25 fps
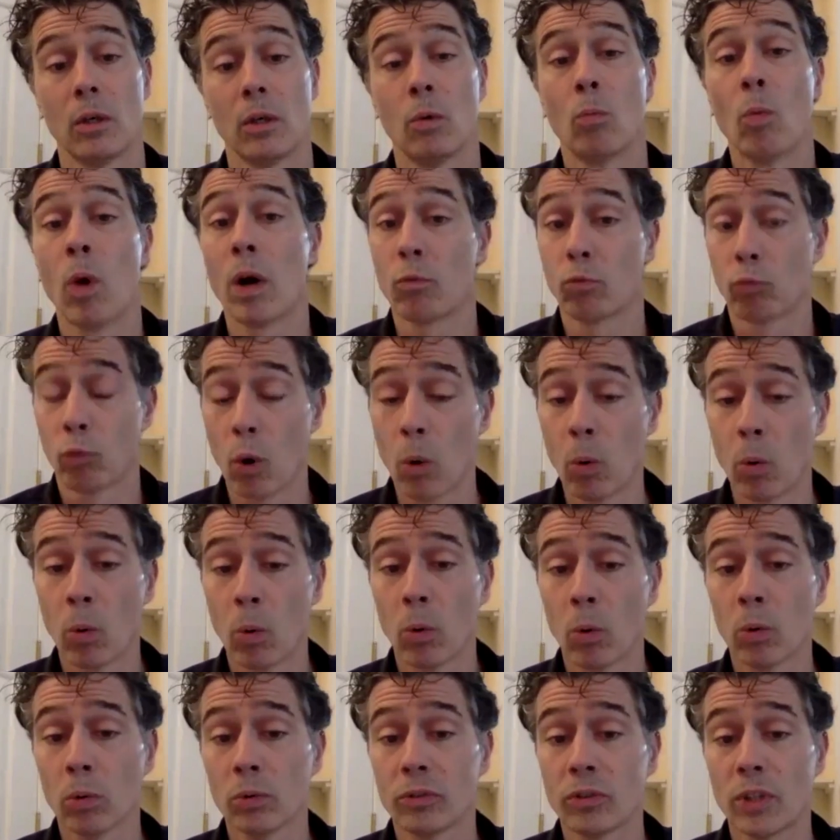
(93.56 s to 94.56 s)
What
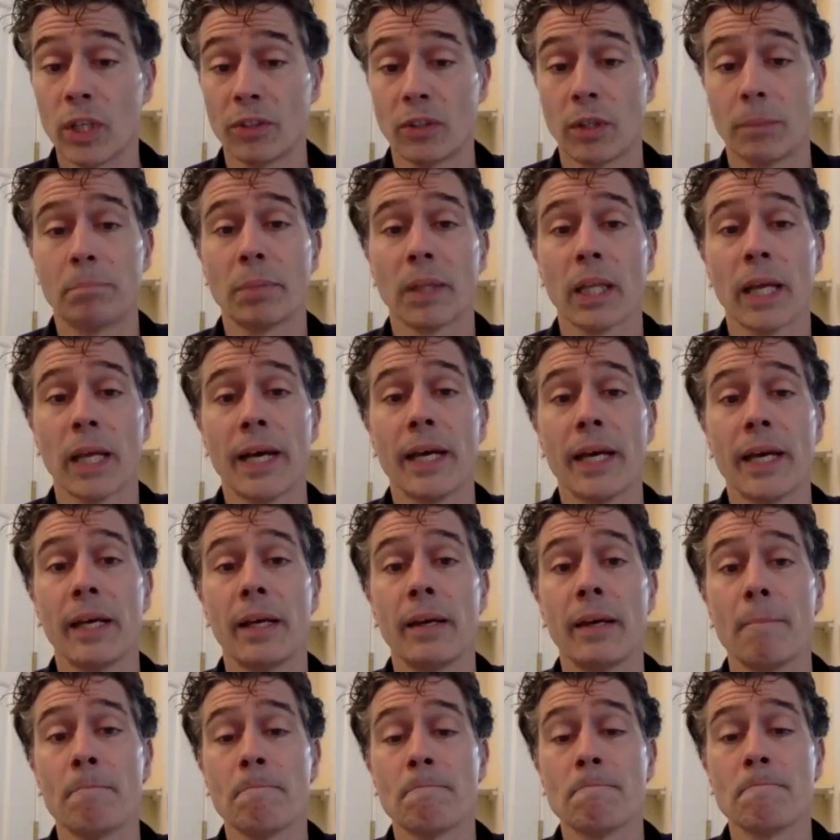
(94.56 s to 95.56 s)
role does it
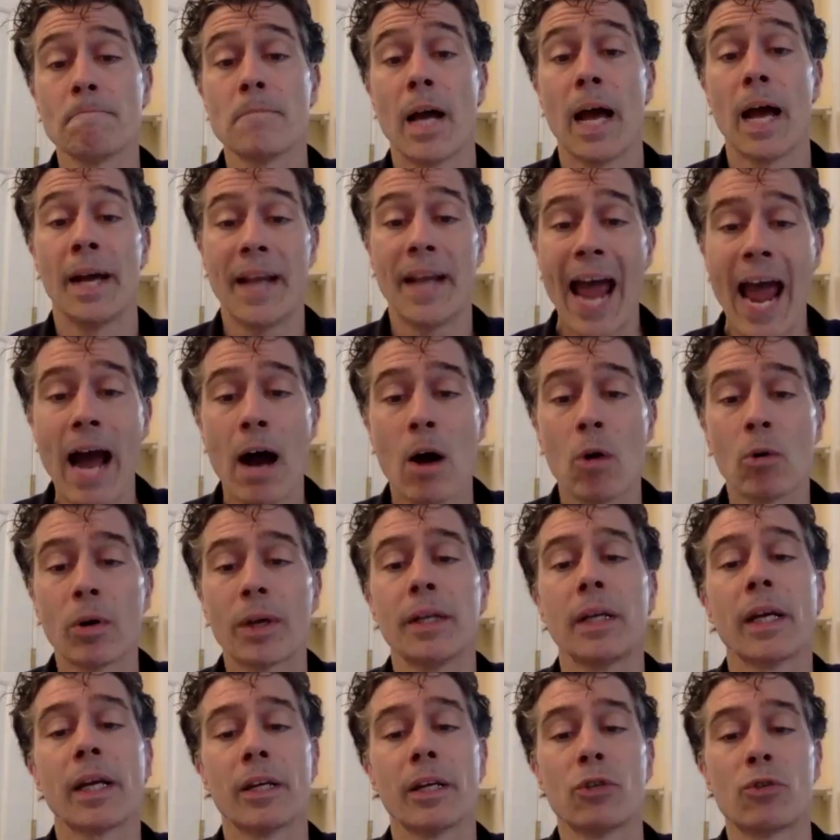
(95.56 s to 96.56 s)
play? And how
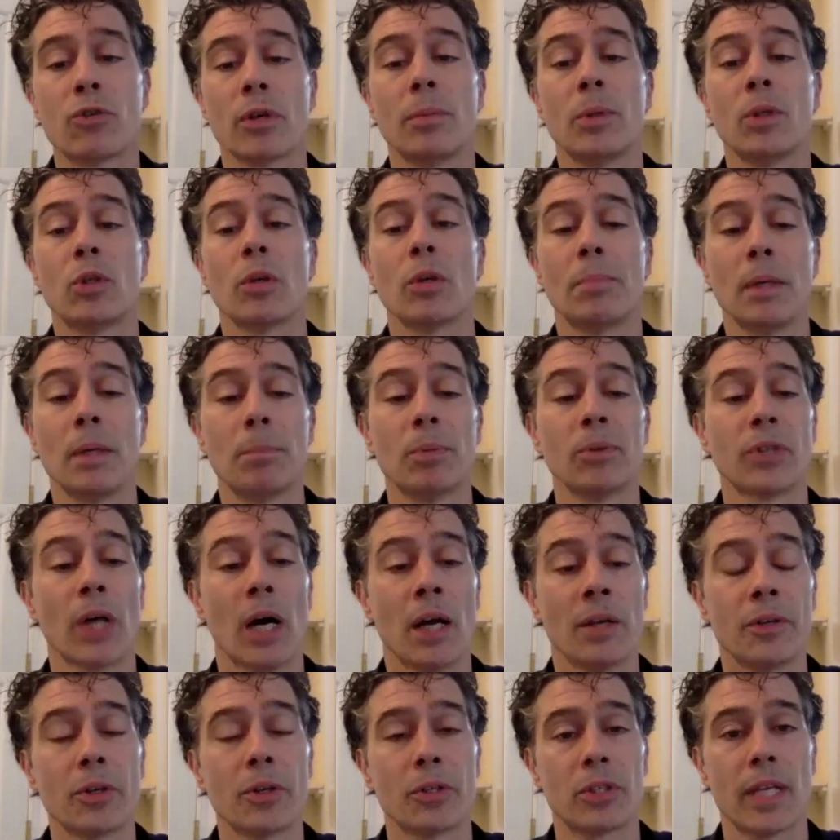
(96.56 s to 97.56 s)
can it contribute to people's
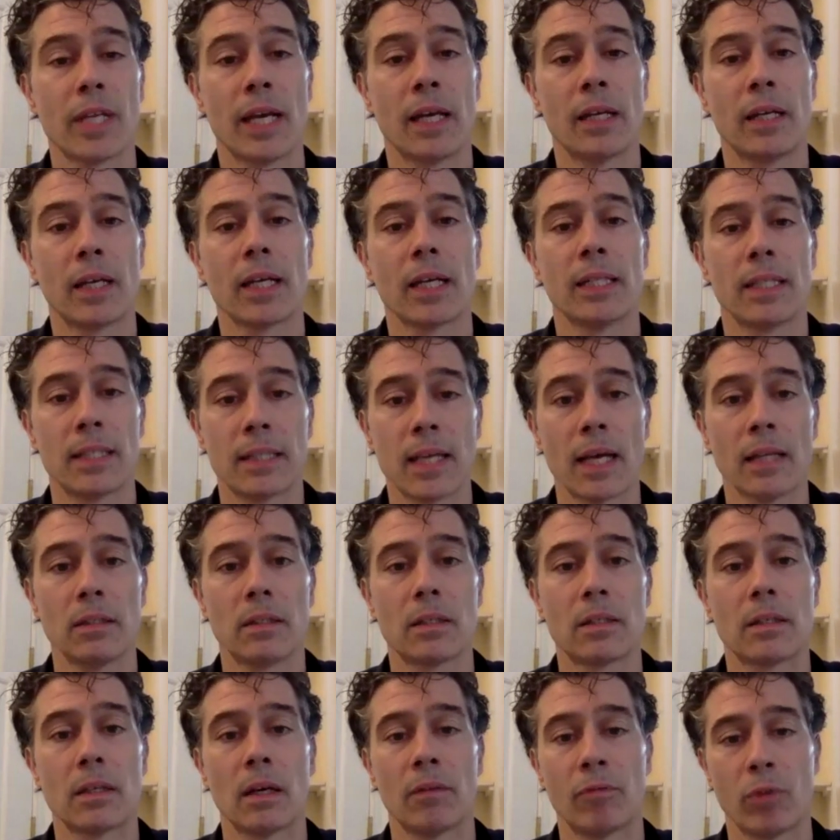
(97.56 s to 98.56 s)
understanding and
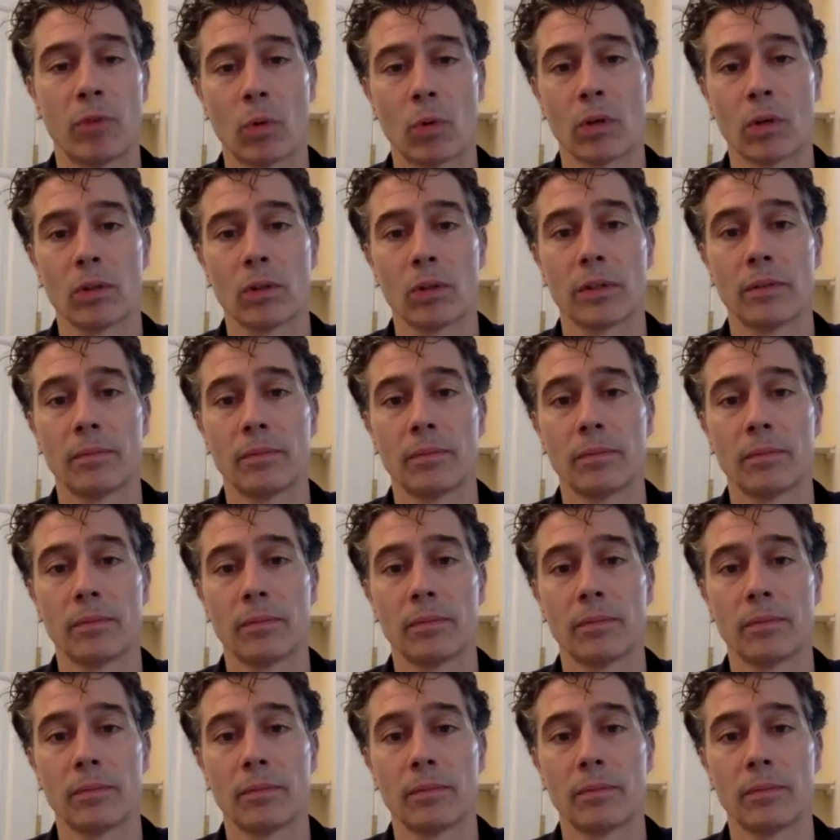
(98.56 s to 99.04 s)
sense of the world?